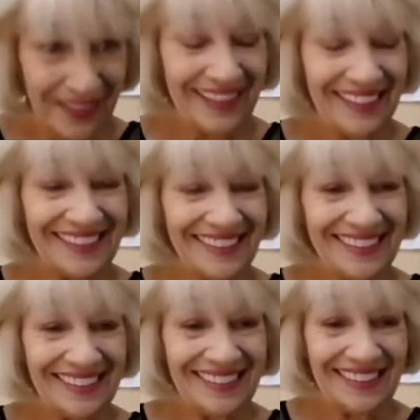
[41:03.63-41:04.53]
fun show too.
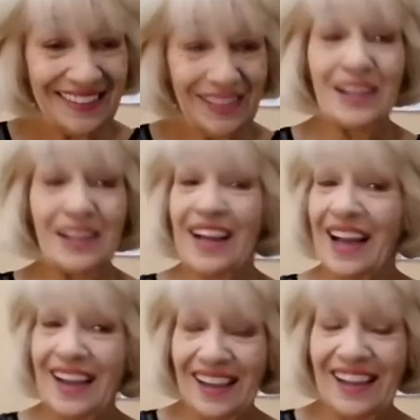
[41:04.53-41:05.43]
There's good people
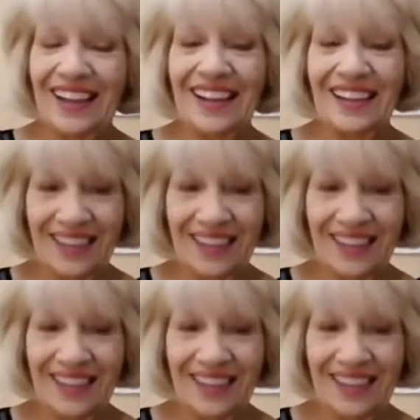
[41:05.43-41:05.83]
on that show.